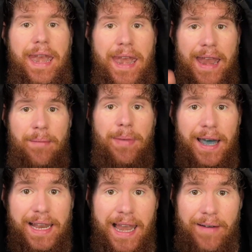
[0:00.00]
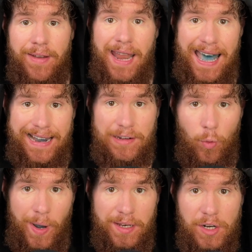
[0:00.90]
number 11,
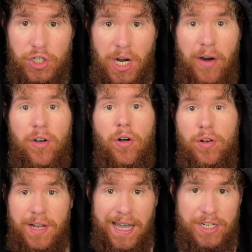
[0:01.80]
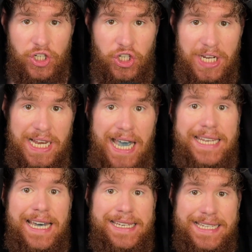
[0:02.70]
activated charcoal can
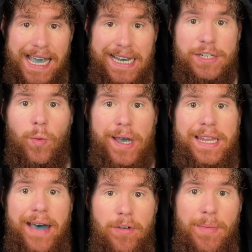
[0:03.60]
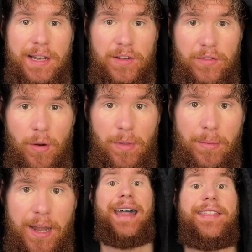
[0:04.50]
chelate and deactivate heavy metals from the
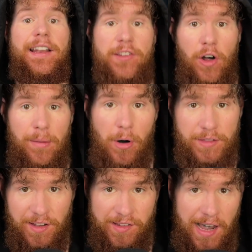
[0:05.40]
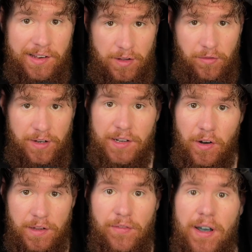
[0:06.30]
body. That's all about the science of
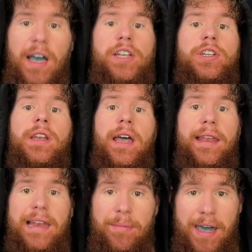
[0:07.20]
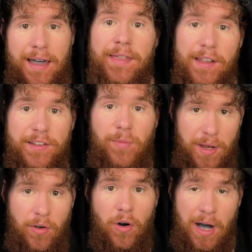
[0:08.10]
detoxification. And let me end this
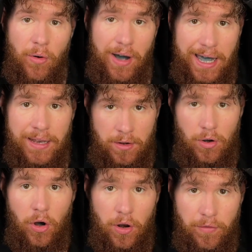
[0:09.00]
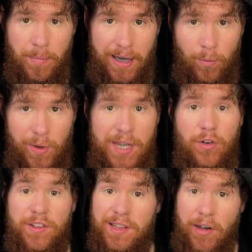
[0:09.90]
video how I end all of my
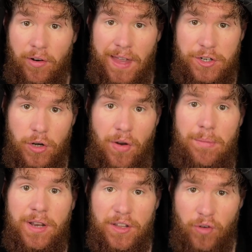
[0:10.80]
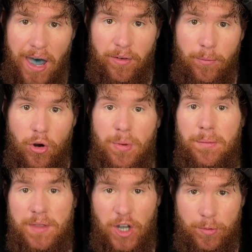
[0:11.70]
videos. There are natural remedies for every
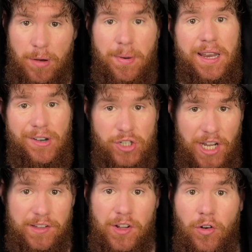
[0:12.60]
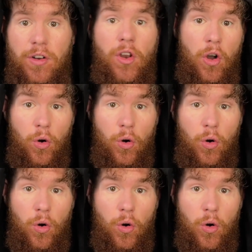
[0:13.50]
problem in the human body. You just don't know